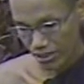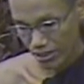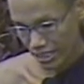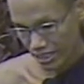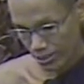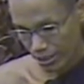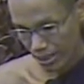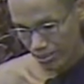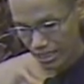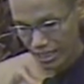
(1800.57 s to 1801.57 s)
already we
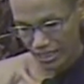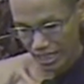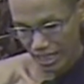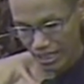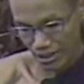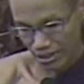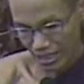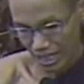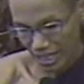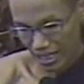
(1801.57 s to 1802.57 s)
have said adosa